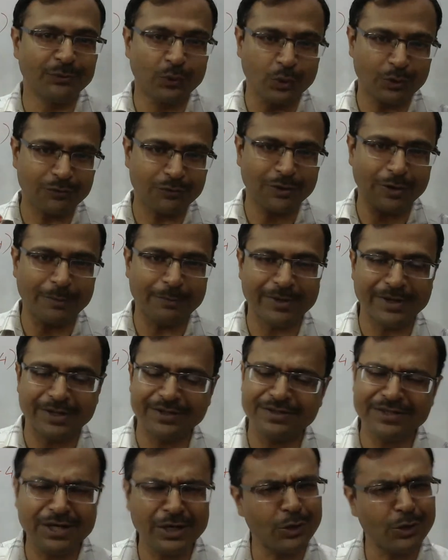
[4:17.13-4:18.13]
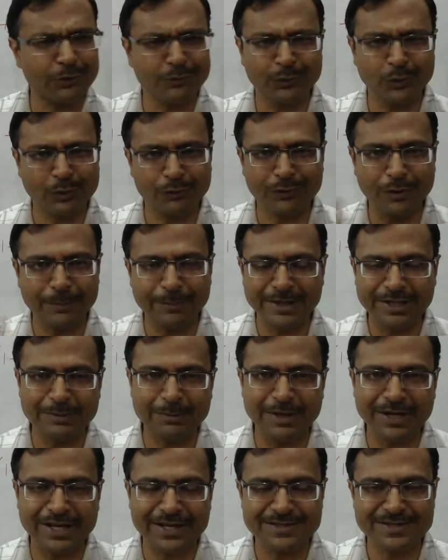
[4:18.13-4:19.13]
three or four from
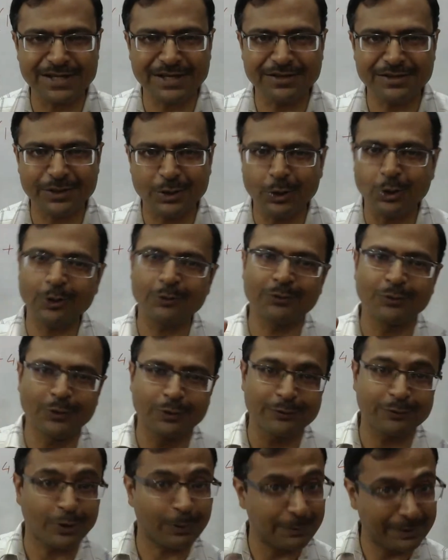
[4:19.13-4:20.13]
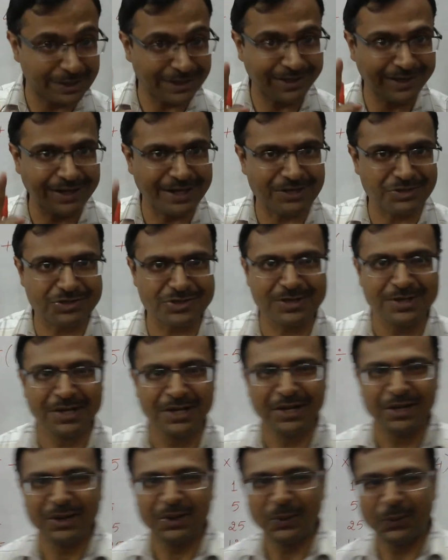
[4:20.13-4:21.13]
mathematics and 3 or 4 from English.
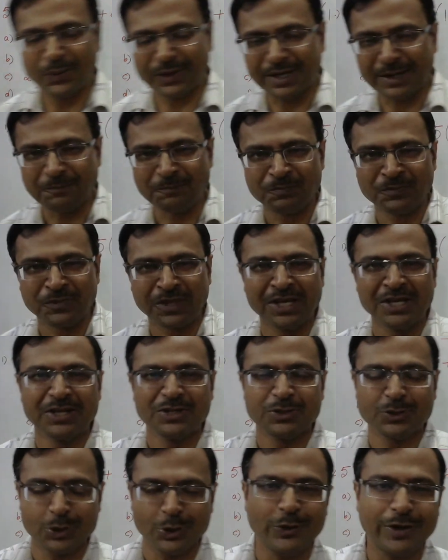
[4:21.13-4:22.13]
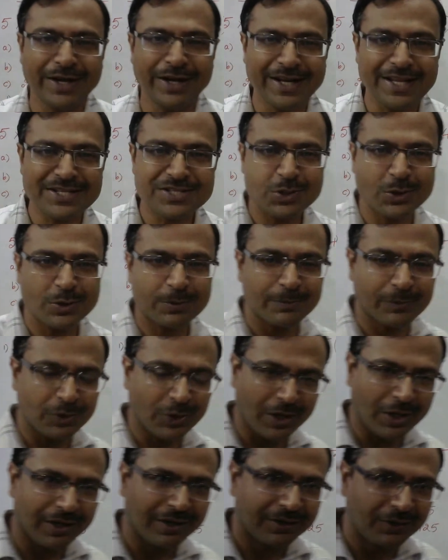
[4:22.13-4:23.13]
Okay, so you can test your
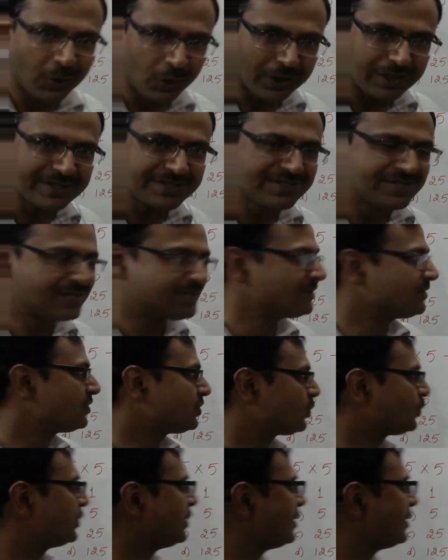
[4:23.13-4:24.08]
knowledge through